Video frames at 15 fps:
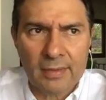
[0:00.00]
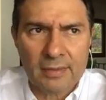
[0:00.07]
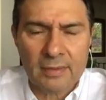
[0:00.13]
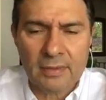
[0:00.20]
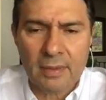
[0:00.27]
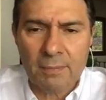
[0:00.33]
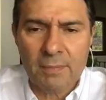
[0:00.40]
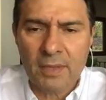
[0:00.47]

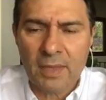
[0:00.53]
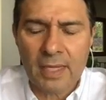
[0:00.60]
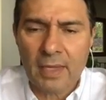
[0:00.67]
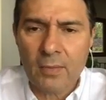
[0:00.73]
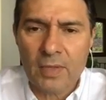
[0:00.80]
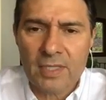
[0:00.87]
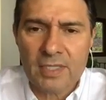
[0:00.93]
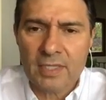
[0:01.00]
some
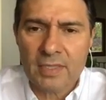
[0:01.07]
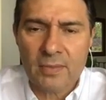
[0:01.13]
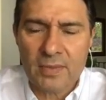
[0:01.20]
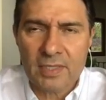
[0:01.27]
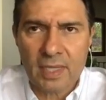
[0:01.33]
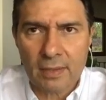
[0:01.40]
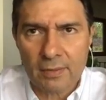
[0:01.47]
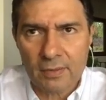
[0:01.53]
liquids,
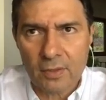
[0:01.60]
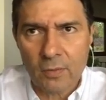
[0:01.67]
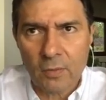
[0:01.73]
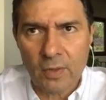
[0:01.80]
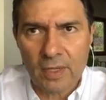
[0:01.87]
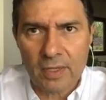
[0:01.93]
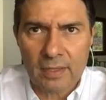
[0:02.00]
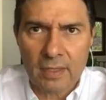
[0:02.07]
which I don't know
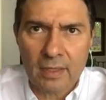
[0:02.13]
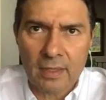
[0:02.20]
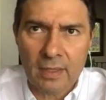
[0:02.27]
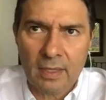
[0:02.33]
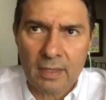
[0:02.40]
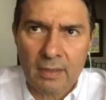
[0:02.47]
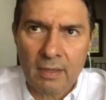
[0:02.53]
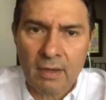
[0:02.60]
what
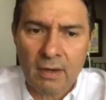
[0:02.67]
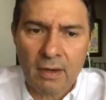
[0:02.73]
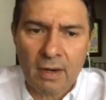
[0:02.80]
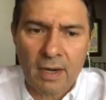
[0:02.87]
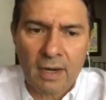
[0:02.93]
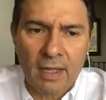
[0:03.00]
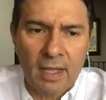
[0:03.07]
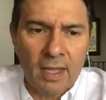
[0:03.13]
they
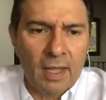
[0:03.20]
are.